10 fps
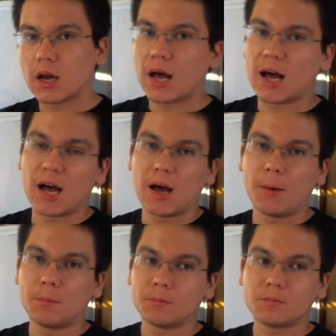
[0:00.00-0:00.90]

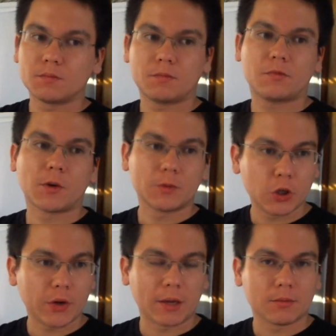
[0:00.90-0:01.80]
from
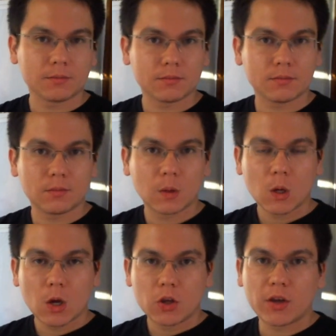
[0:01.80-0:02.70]
shooting,
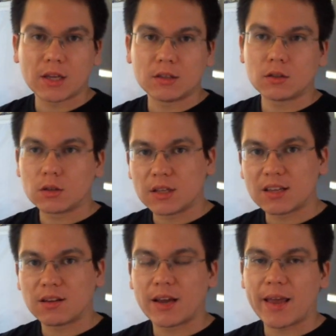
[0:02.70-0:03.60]
you can
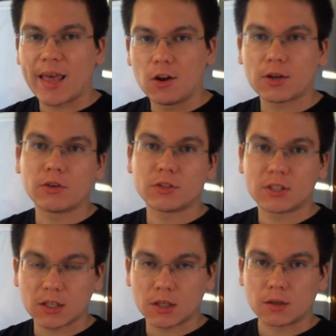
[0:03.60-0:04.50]
declare a Lookout
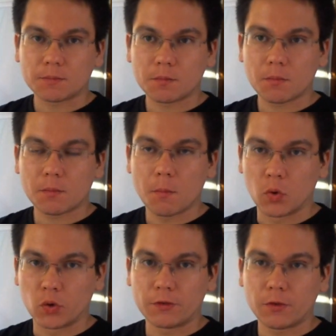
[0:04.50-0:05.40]
Sir
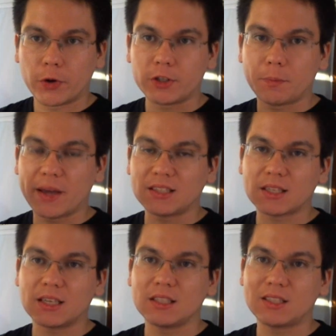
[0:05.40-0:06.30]
move, which
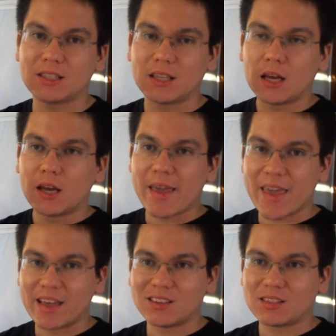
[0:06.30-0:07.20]
basically
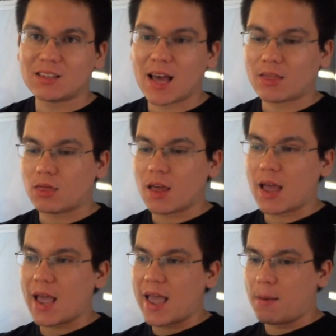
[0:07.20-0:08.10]
is that
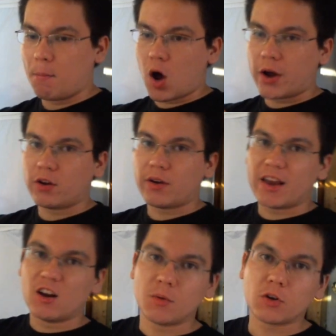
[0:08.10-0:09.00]
a
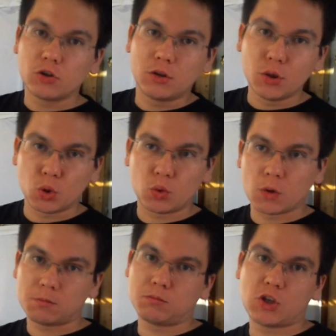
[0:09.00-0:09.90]
normal dude
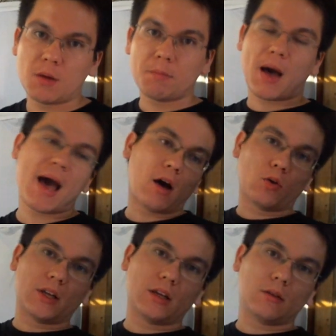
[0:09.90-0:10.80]
will jump out